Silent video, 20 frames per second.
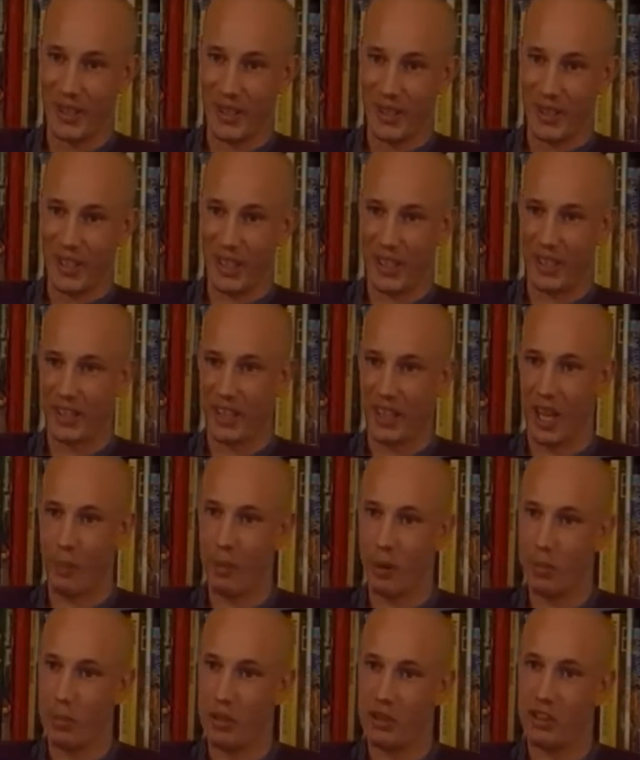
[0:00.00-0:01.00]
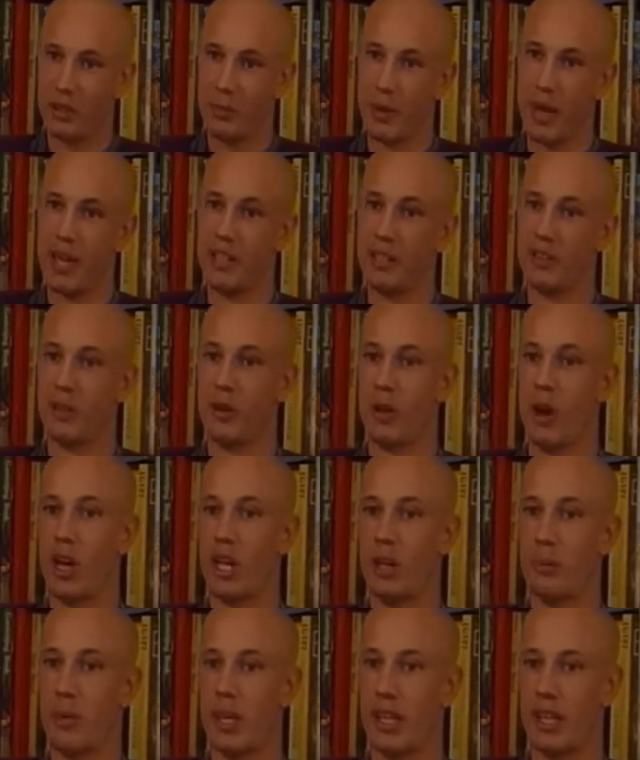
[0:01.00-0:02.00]
they can come in with some
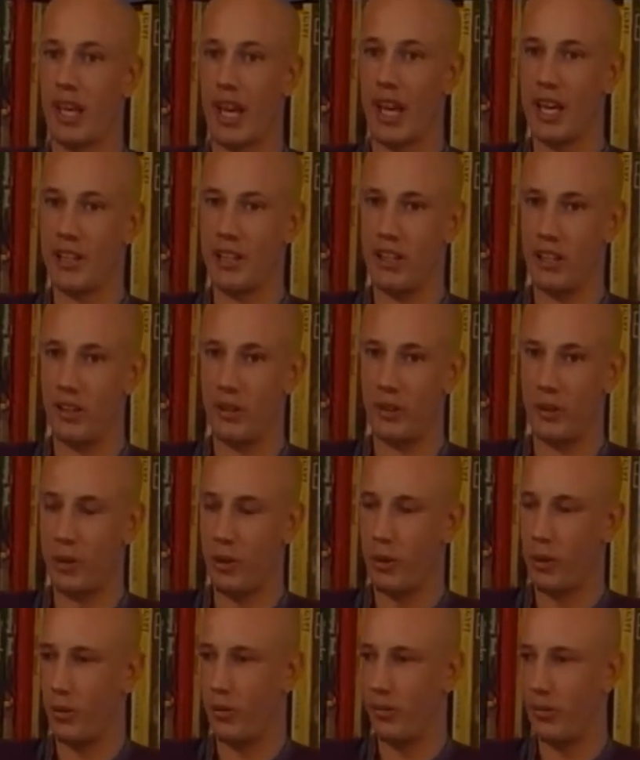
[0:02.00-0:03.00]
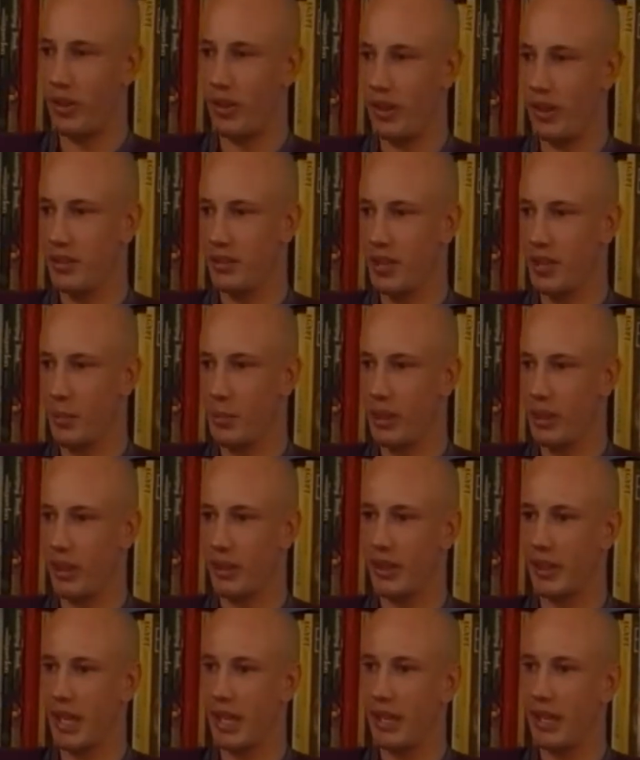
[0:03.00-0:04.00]
antipsychotic medication or something
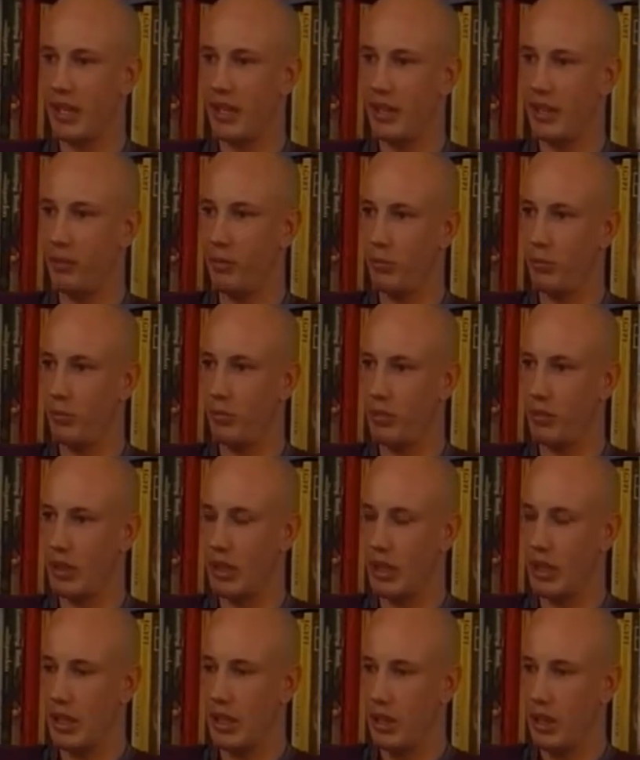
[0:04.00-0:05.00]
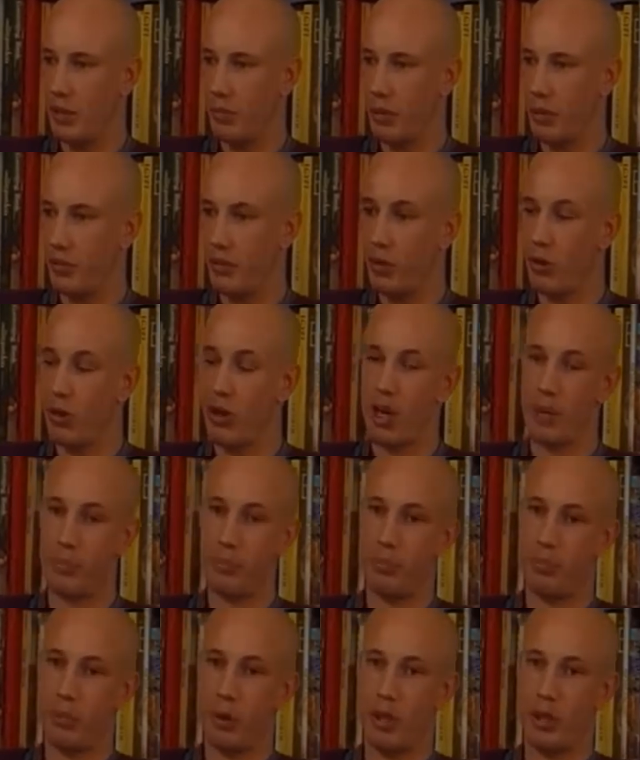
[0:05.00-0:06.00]
like that and before
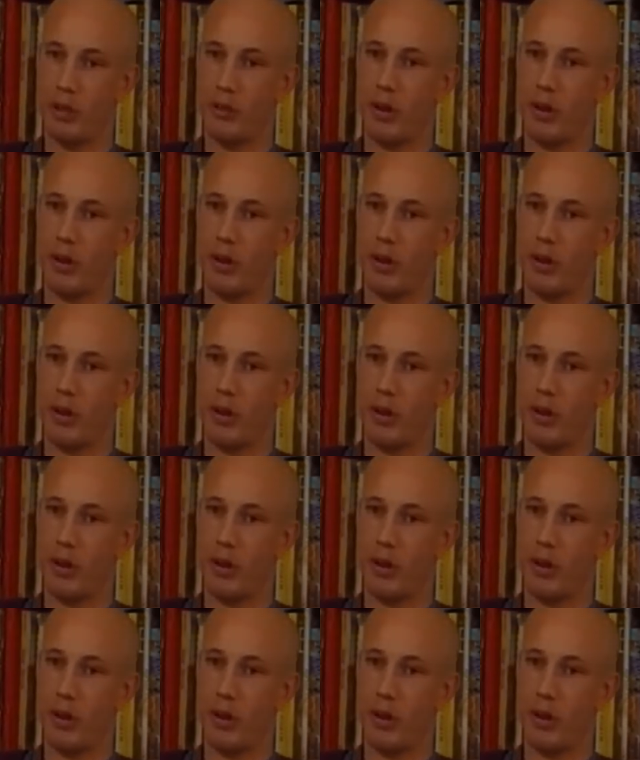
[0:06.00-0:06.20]
I'm put into